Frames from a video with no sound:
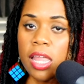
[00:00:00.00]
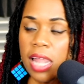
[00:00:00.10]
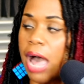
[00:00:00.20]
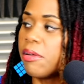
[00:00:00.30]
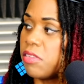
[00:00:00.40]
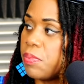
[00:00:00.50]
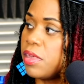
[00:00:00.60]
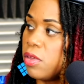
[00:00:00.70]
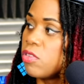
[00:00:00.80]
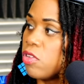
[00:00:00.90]
allow it to be
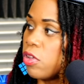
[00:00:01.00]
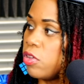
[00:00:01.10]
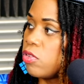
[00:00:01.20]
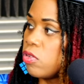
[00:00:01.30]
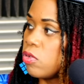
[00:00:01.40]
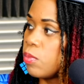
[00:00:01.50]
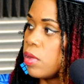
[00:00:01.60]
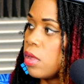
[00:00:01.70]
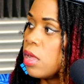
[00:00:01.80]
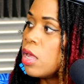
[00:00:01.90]
used on YouTube.
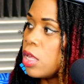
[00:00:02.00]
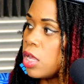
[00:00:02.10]
Okay.